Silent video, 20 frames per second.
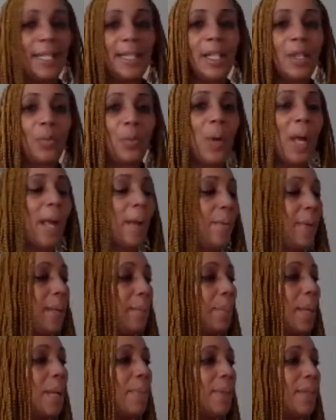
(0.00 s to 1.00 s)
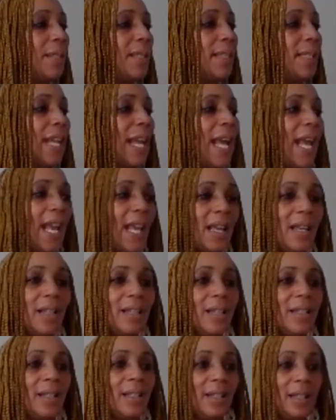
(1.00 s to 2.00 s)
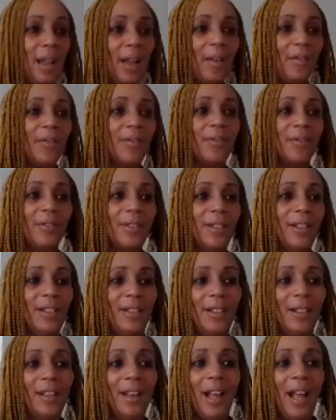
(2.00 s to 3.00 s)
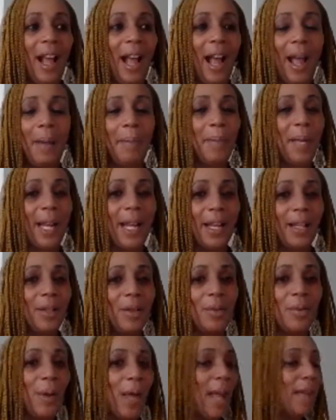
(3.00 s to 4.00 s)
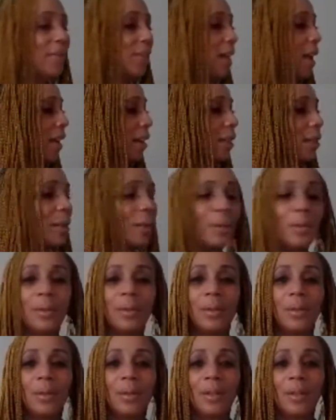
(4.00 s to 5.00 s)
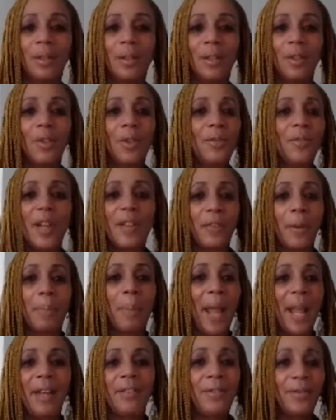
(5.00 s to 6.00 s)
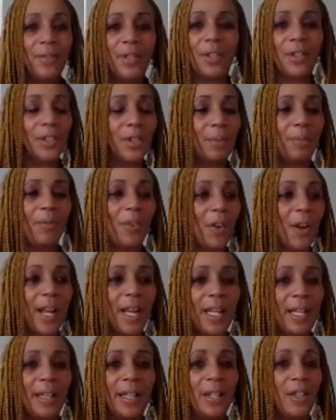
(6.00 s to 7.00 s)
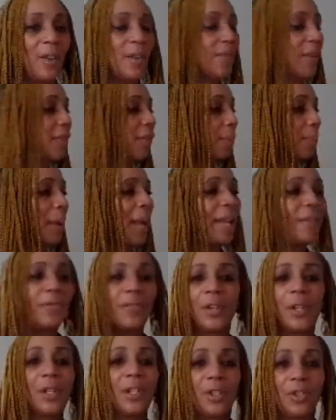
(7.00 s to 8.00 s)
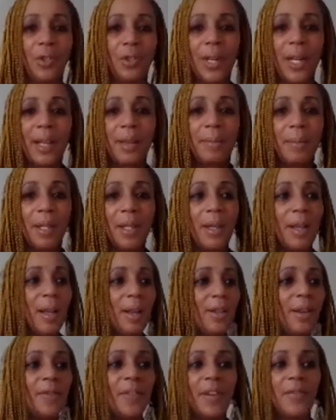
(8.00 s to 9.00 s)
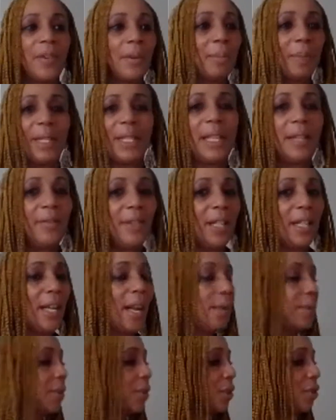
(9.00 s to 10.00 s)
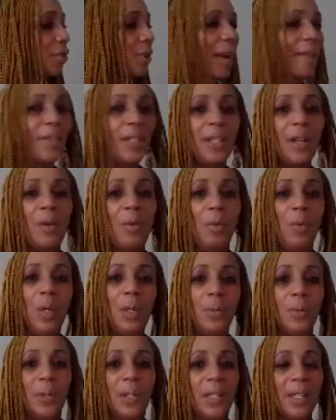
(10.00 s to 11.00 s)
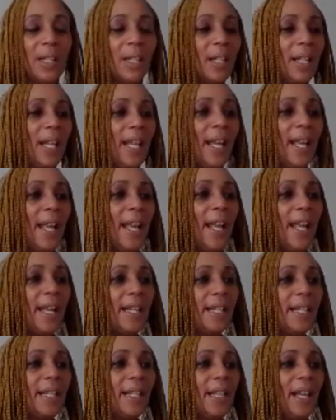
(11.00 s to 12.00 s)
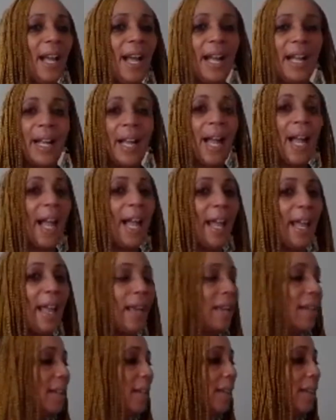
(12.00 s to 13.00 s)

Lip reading: This is why when people say stuff, I'm like, you have not a clue. You've never paid for anything. You've never paid for your dream. You've never believed in it. I was just driving down Woodward, and a guy